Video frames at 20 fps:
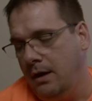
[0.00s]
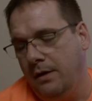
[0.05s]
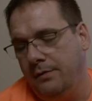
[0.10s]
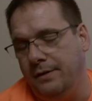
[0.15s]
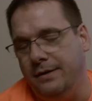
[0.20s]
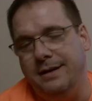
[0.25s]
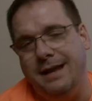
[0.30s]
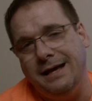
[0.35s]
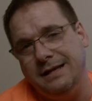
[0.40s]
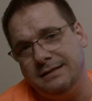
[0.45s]

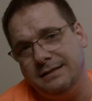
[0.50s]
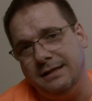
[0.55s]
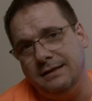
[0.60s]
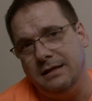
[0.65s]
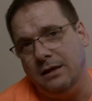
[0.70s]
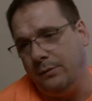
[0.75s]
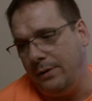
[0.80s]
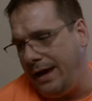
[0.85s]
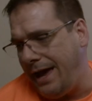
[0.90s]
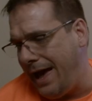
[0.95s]
The next thing
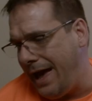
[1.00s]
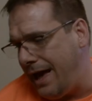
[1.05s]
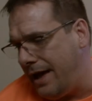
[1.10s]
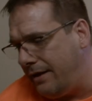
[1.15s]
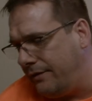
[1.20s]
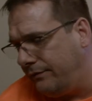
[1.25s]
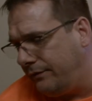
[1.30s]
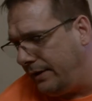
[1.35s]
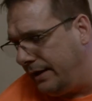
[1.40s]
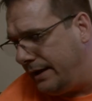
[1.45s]
that we
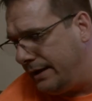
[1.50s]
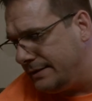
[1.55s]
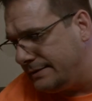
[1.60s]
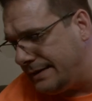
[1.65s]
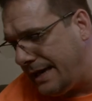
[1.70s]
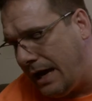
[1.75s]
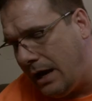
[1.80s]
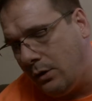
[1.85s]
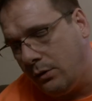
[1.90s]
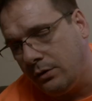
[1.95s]
have is
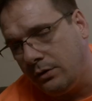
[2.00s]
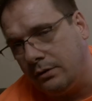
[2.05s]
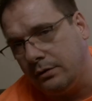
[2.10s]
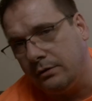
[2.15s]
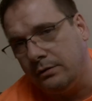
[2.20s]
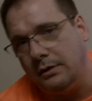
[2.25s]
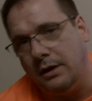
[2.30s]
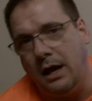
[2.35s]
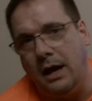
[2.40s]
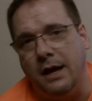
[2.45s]

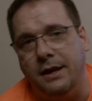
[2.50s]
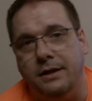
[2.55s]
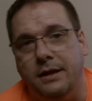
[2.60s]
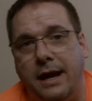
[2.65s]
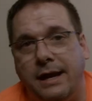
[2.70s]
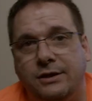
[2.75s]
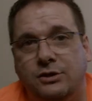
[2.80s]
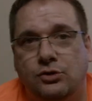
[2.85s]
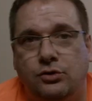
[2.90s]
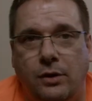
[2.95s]
our
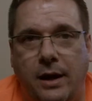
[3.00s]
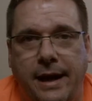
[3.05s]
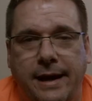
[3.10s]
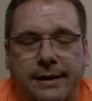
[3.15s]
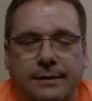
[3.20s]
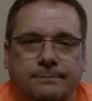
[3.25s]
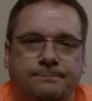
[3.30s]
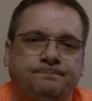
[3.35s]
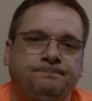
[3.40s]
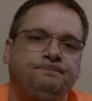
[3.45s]

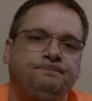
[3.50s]
nitrite,